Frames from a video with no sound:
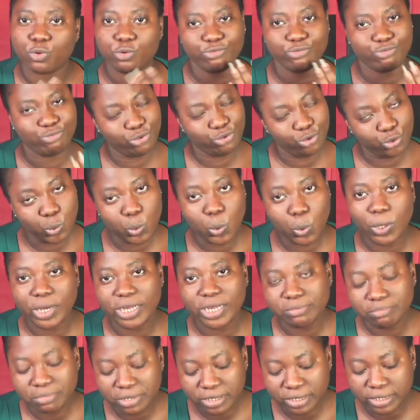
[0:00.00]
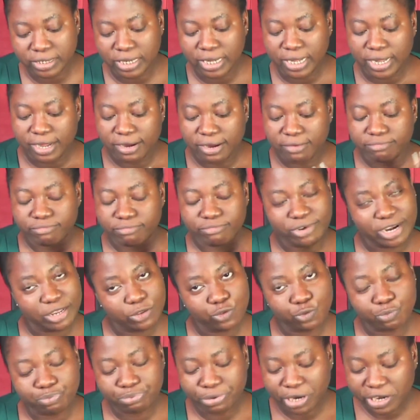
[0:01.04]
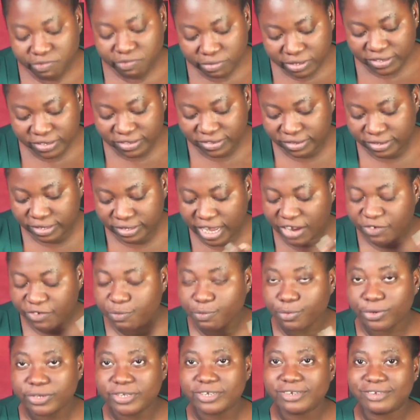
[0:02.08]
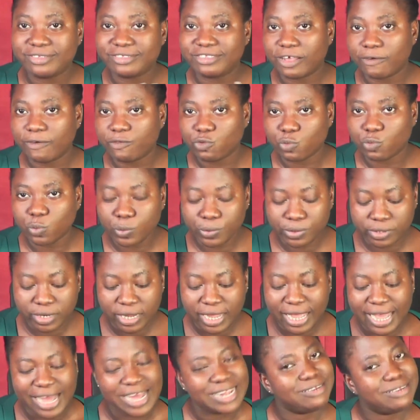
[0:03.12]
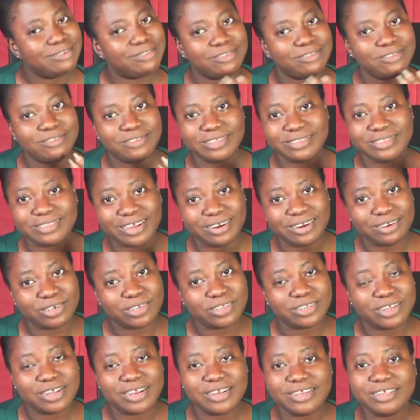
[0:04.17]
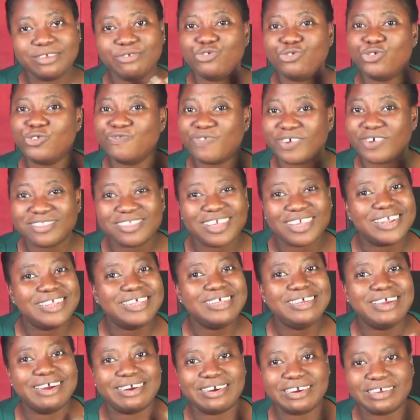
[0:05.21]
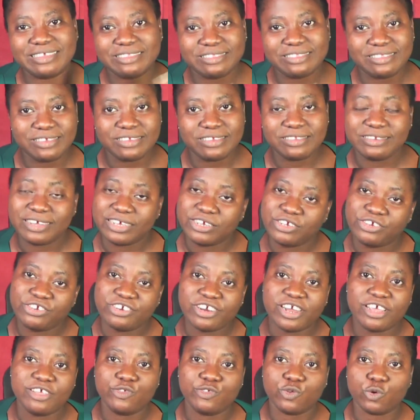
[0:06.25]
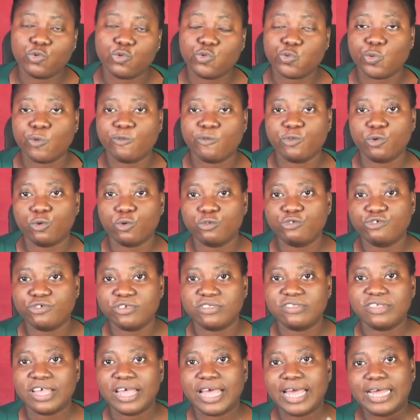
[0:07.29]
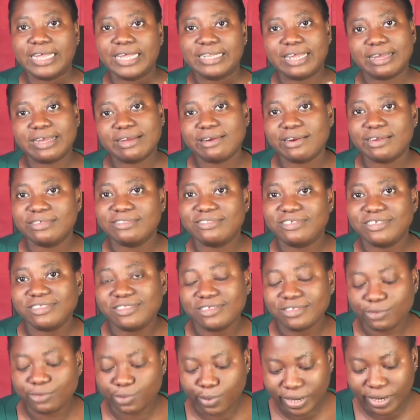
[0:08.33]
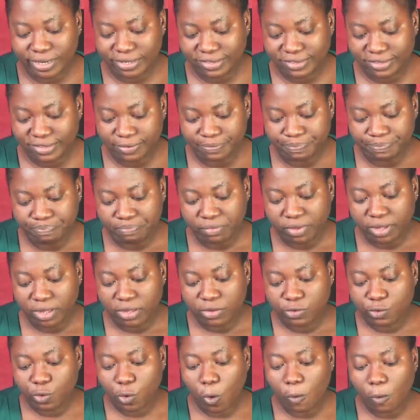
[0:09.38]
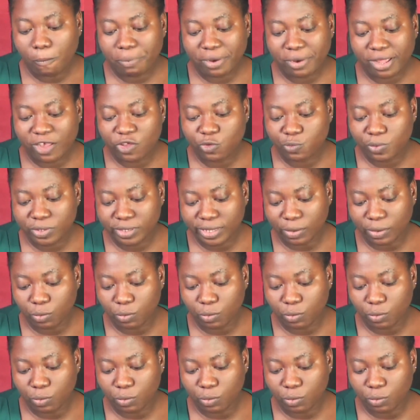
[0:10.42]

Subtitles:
but you know what I mean. Right to privacy, everybody deserves one, and it is internationally, universally guaranteed. Nigeria is also one of the countries that guarantee these rights. So compliance